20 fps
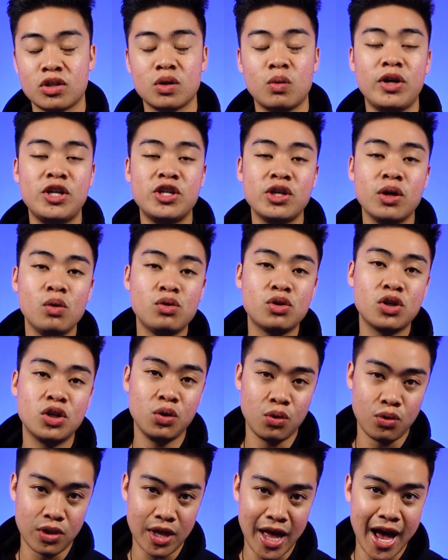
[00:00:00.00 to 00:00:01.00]
So we chose to
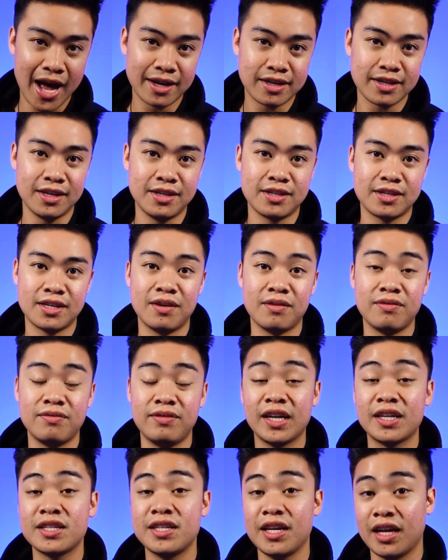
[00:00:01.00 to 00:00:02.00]
do that instead of
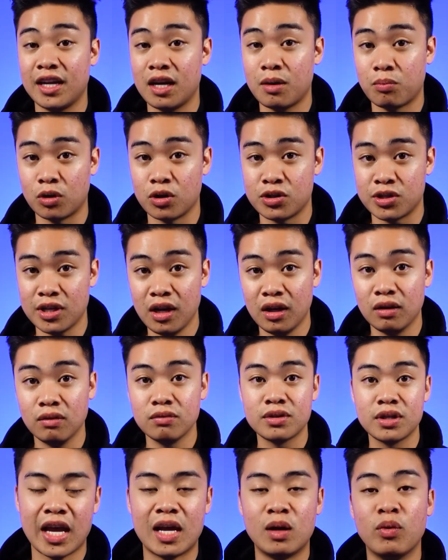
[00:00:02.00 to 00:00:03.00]
fixing it up
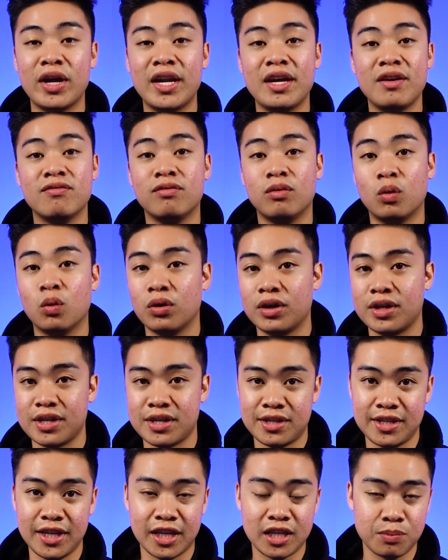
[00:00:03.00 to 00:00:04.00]
ourselves and waiting four to
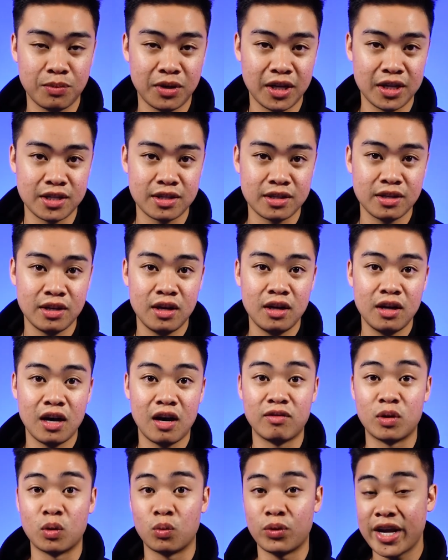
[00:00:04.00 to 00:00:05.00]
six months
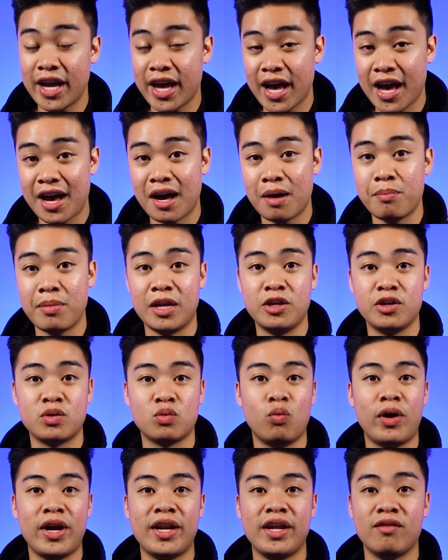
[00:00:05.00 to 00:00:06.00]
of the rehab and
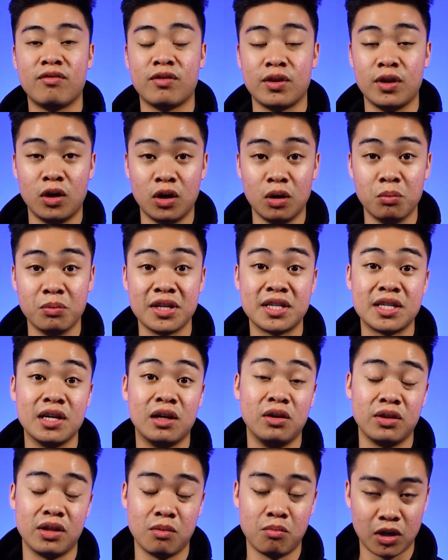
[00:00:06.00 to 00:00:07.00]
just waiting for the home to
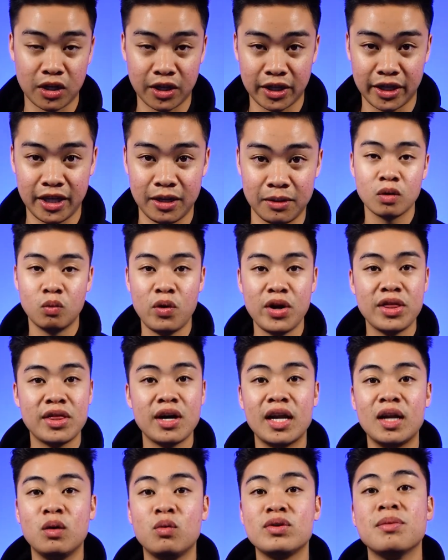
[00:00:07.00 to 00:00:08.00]
sell on the market. We
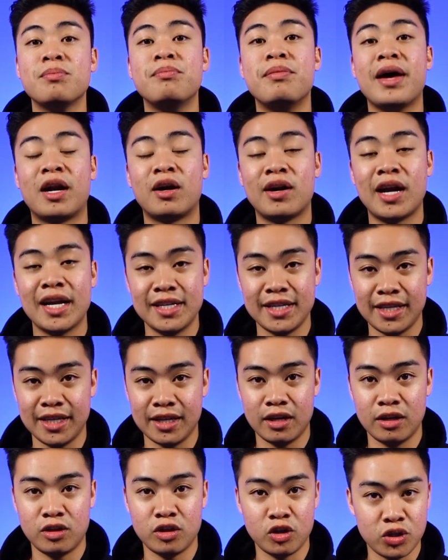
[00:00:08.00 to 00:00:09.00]
thought it was a better
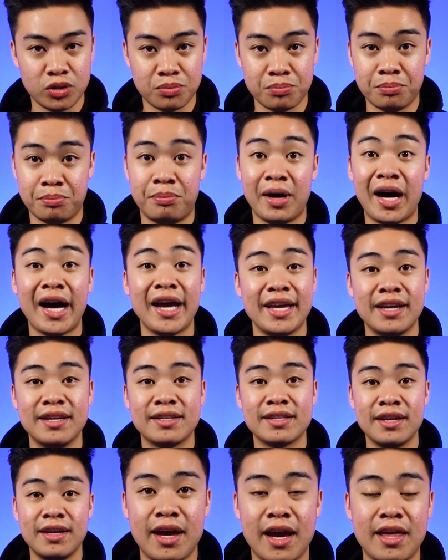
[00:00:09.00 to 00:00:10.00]
idea to just buy
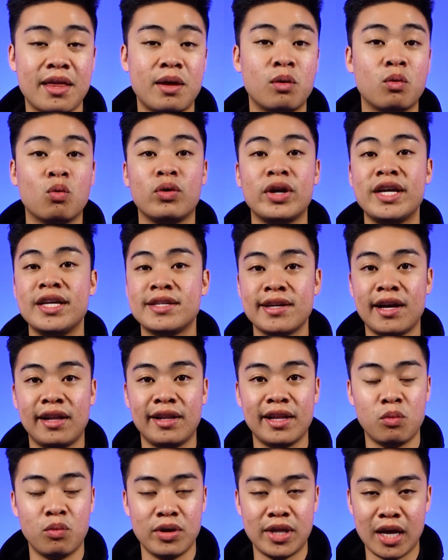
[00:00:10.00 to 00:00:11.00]
it and then
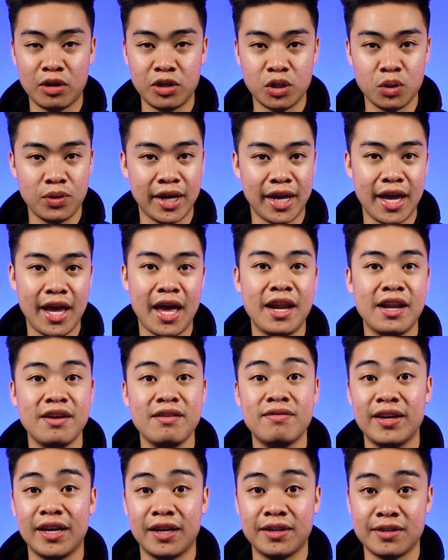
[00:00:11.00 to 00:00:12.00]
resell it without doing any
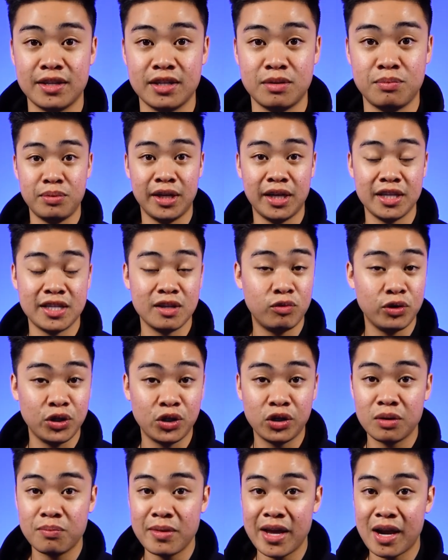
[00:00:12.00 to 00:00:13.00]
fixes because if we
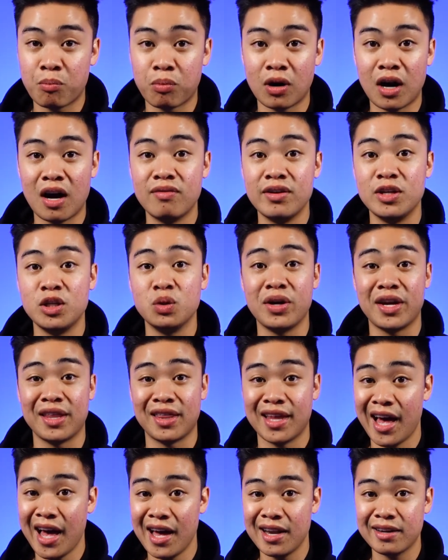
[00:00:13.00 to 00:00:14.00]
could make profit doing
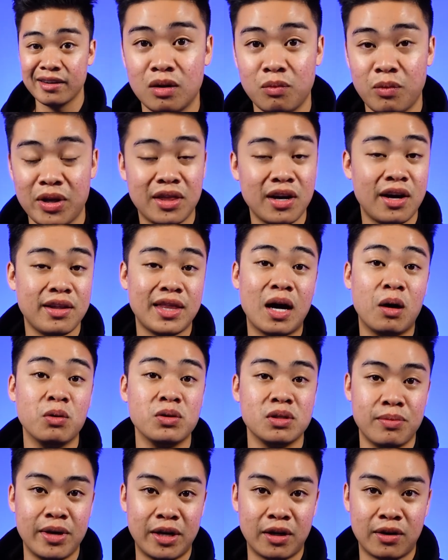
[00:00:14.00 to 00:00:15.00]
that, we thought that
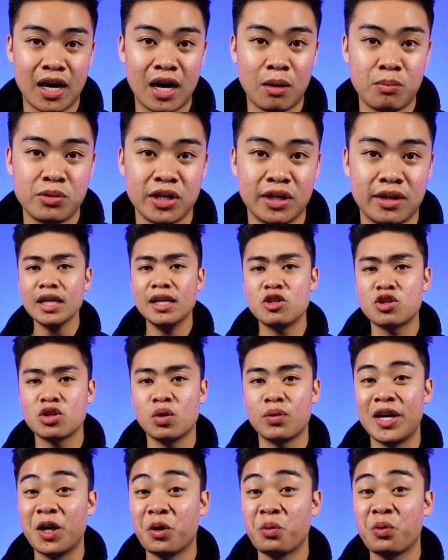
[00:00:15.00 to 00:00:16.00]
was a better option. And
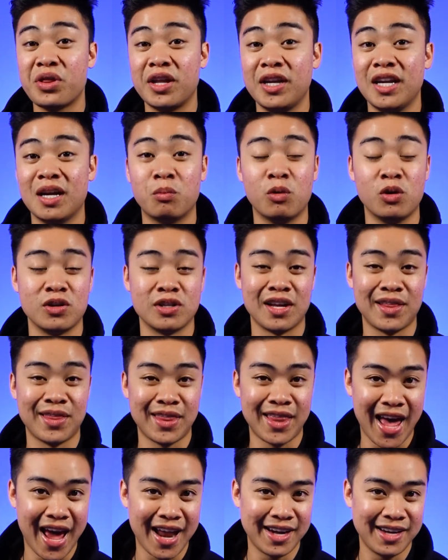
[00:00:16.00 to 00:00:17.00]
so here were the numbers on
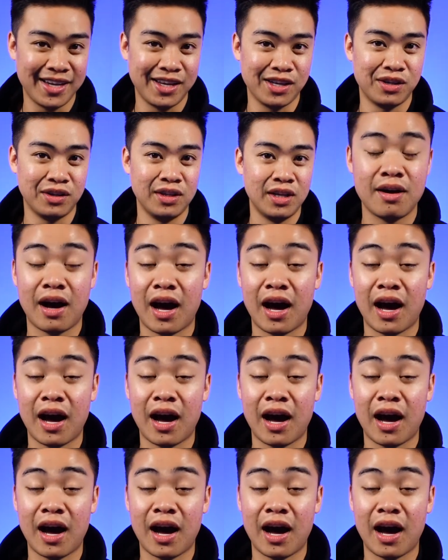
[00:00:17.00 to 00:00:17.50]
that deal.